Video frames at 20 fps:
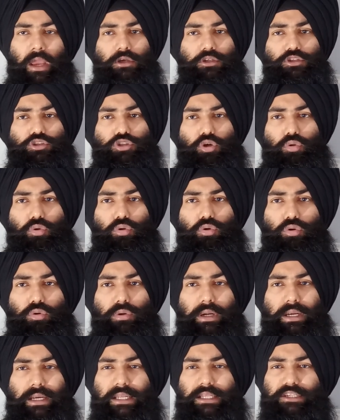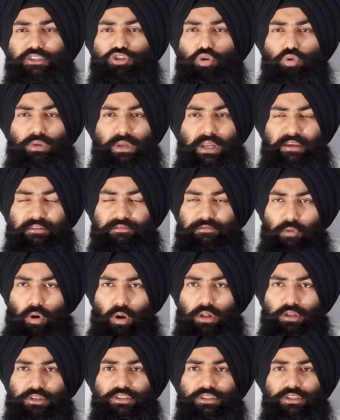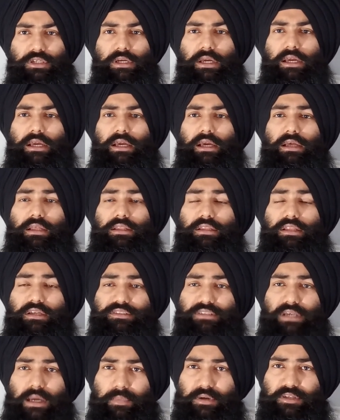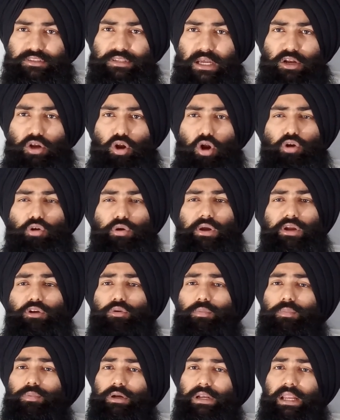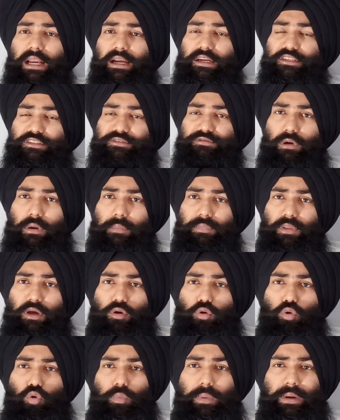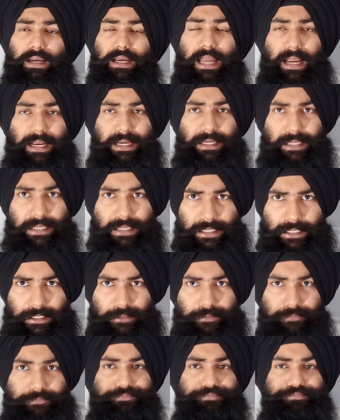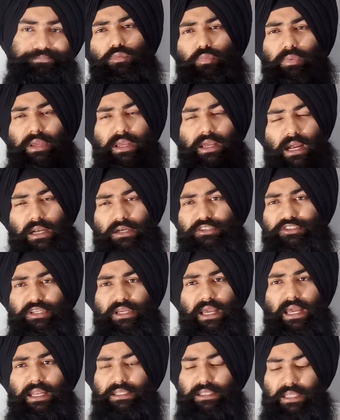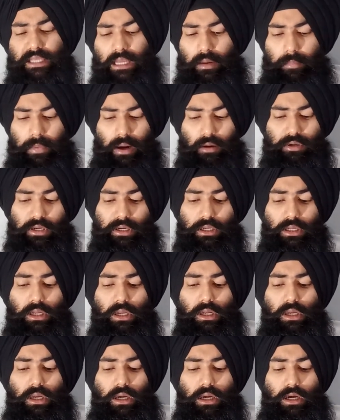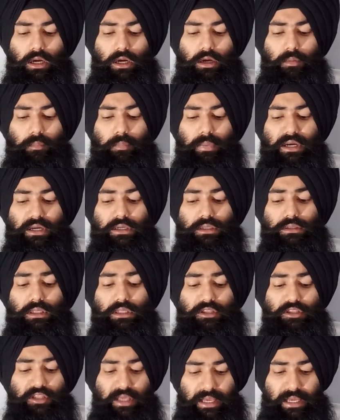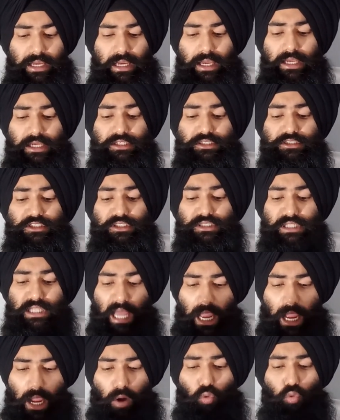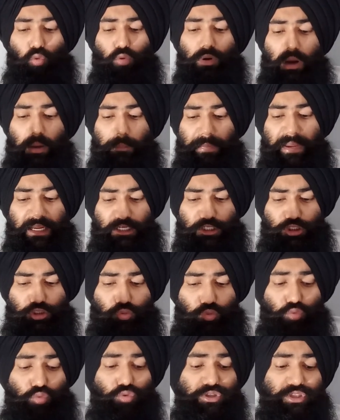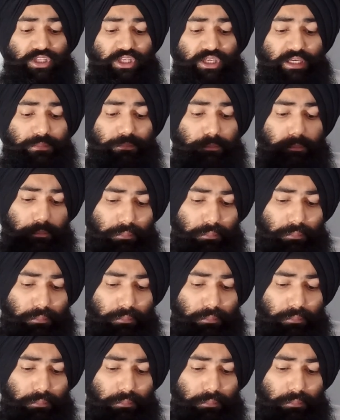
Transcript: So it is totally false. The summers are not going to protect us from the COVID-19. We can't say anything about it. But the thing is, now coming to the